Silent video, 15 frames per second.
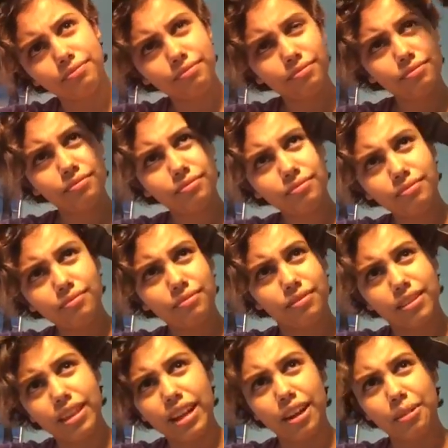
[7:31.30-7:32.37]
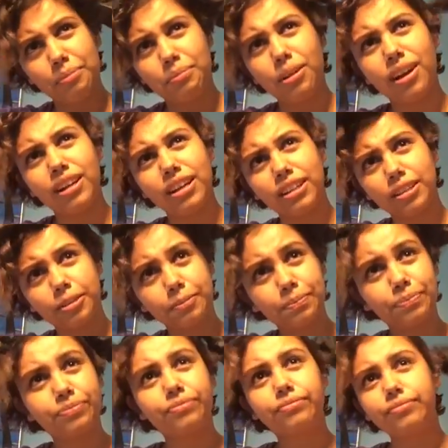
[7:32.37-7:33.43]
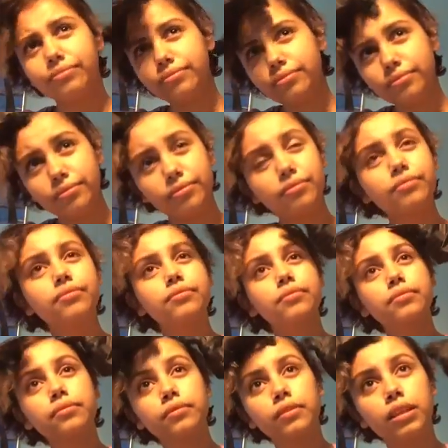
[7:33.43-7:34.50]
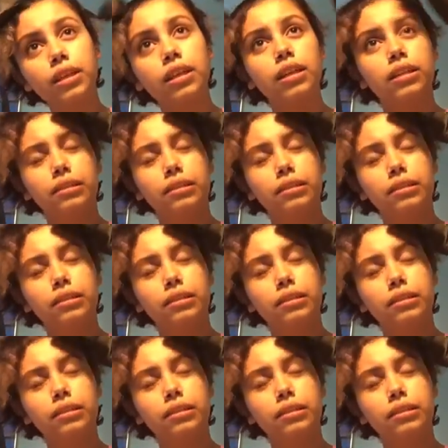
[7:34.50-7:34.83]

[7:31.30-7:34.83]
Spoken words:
Oh, there's the ammonia smell that I haven't missed.